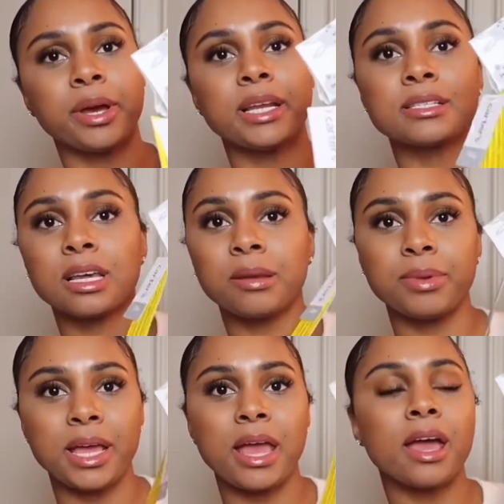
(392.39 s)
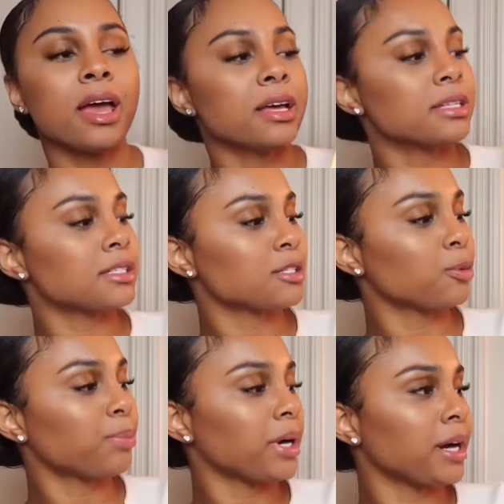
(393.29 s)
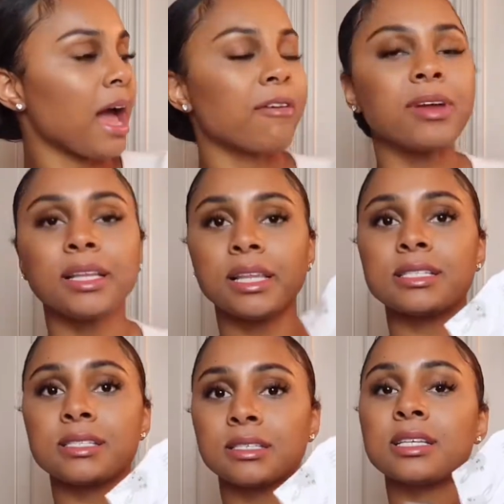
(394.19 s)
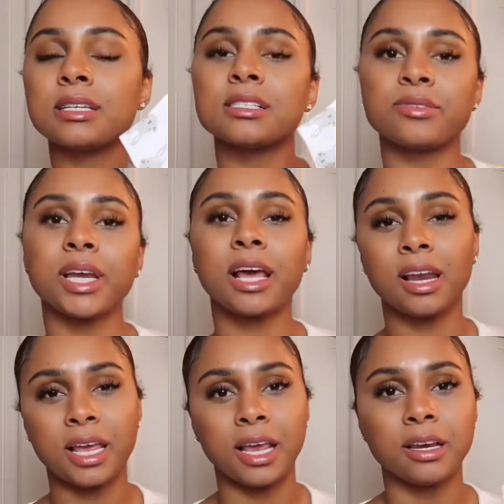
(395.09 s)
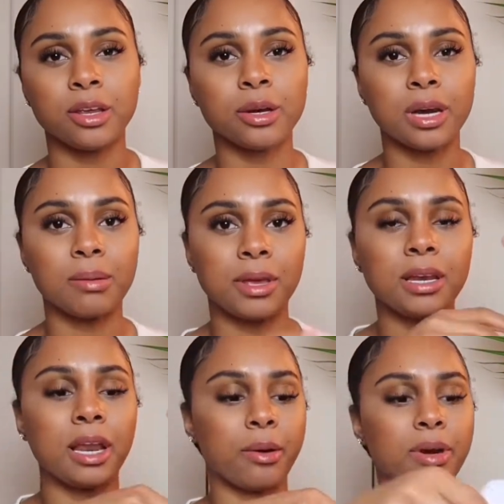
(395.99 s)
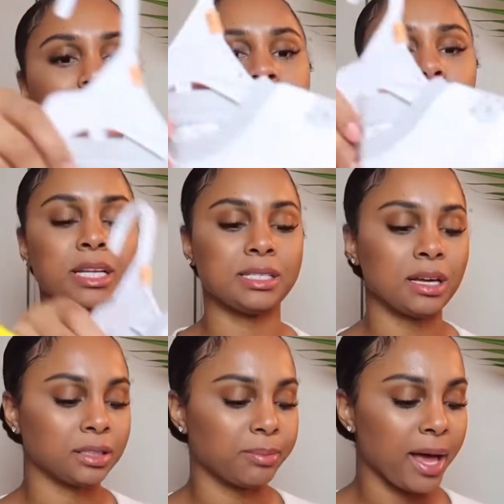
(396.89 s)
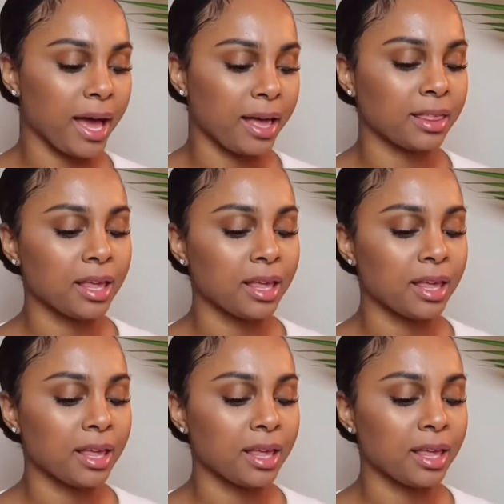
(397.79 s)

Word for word: And it's going to be super i feel like this this looks really clean you know what i mean like whenever she gets out the bath